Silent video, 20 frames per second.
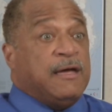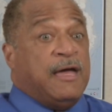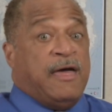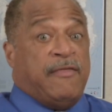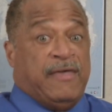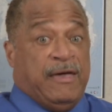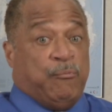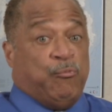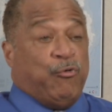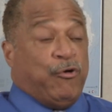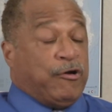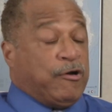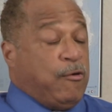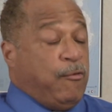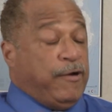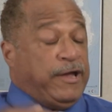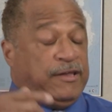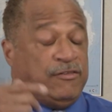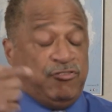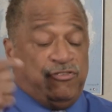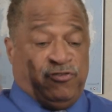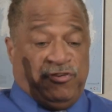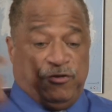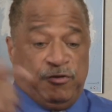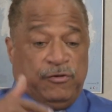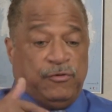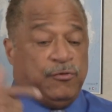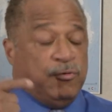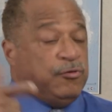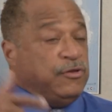and then we're going
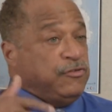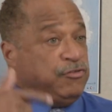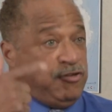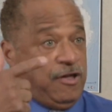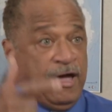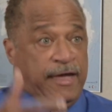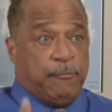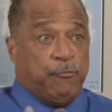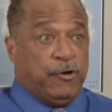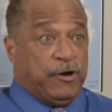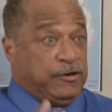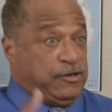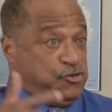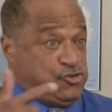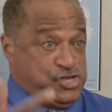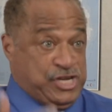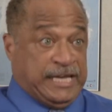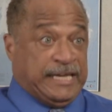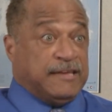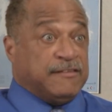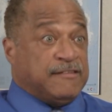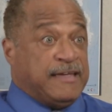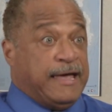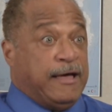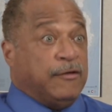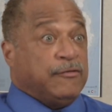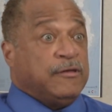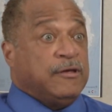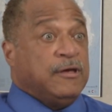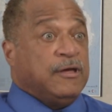to chain it
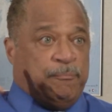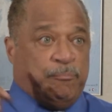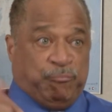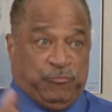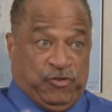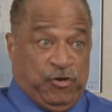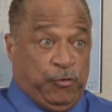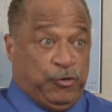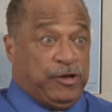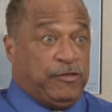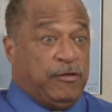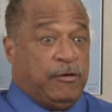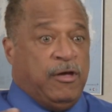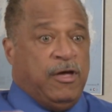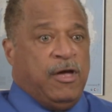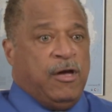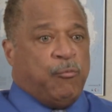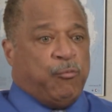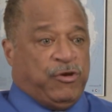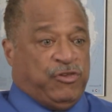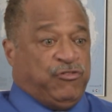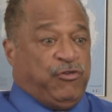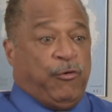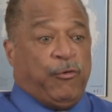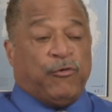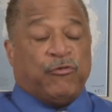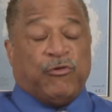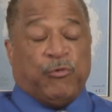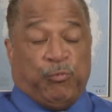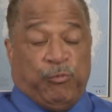down, we
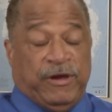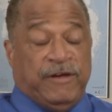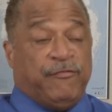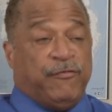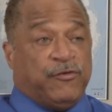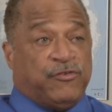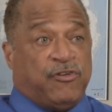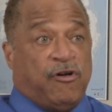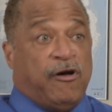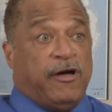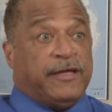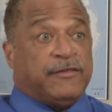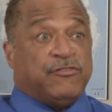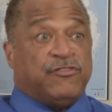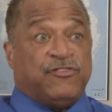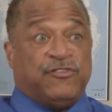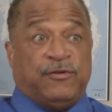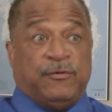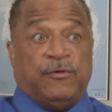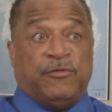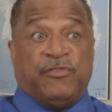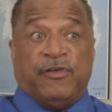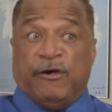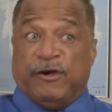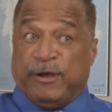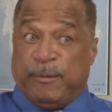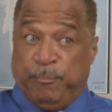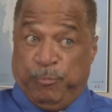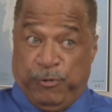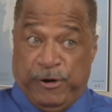turn the reefers on to
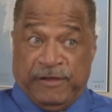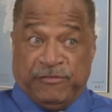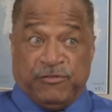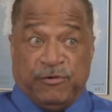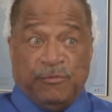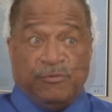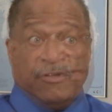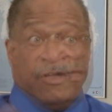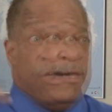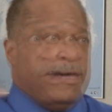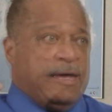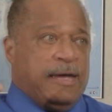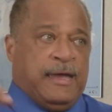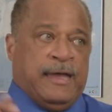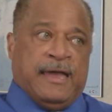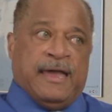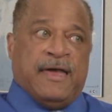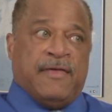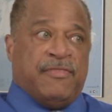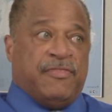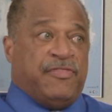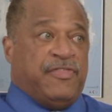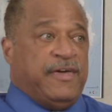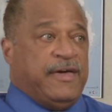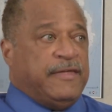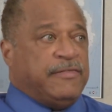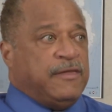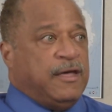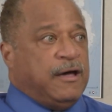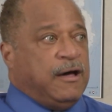their compressors, and
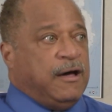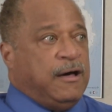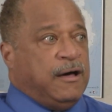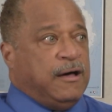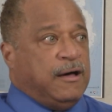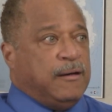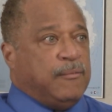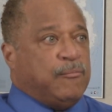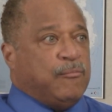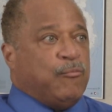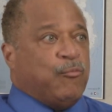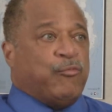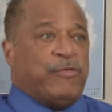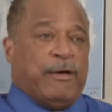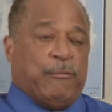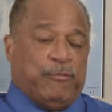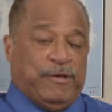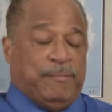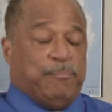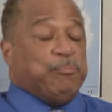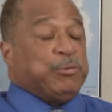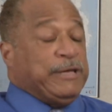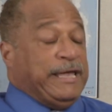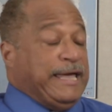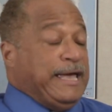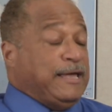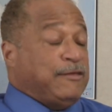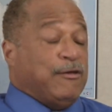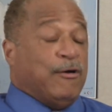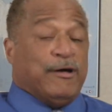then we
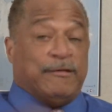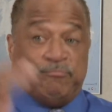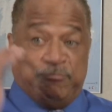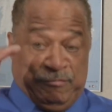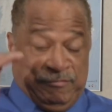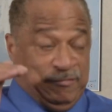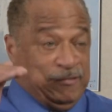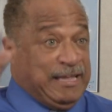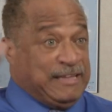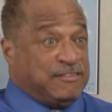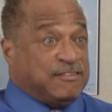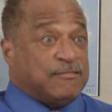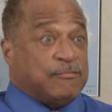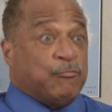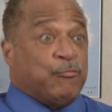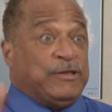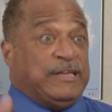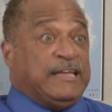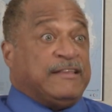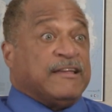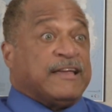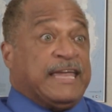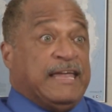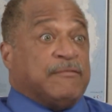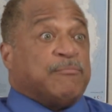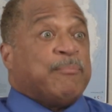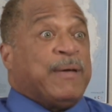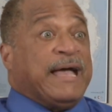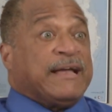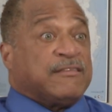plan on we need to
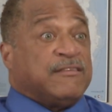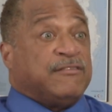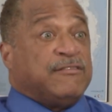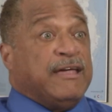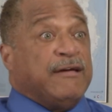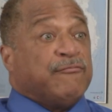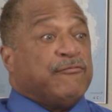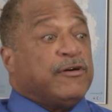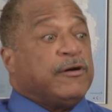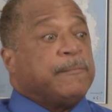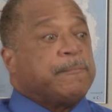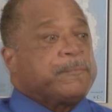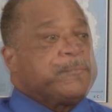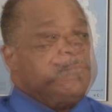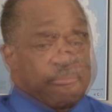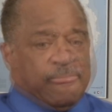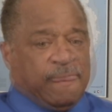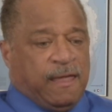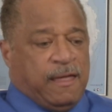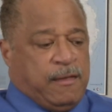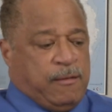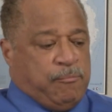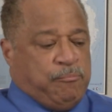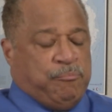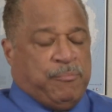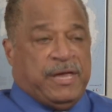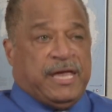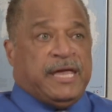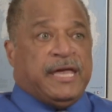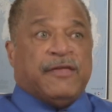get back to Denver.
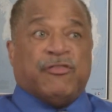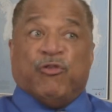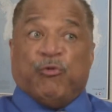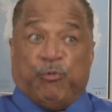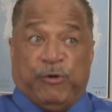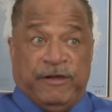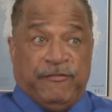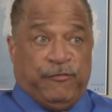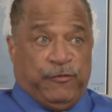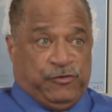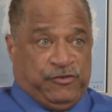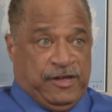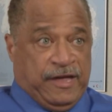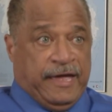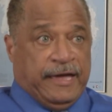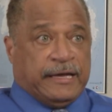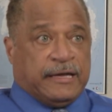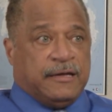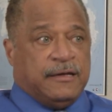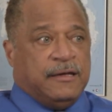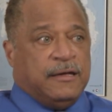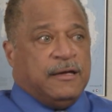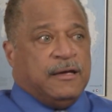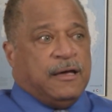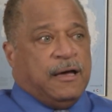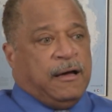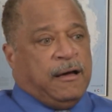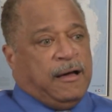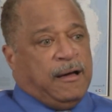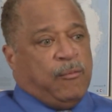Me and the reefer tech,
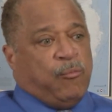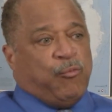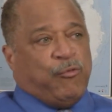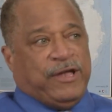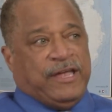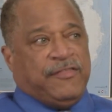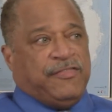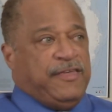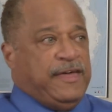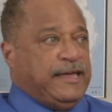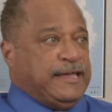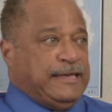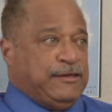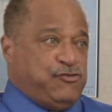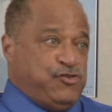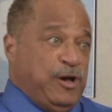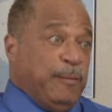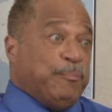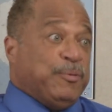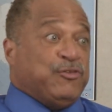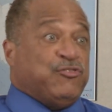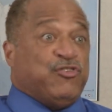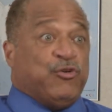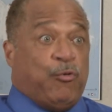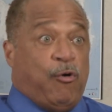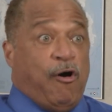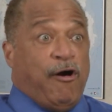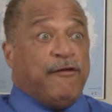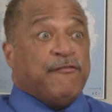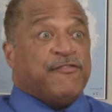we then jump
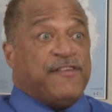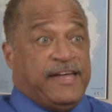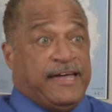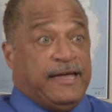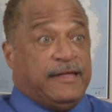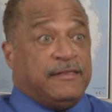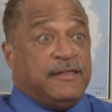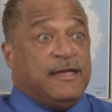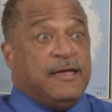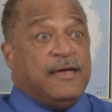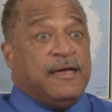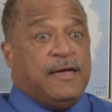into our van,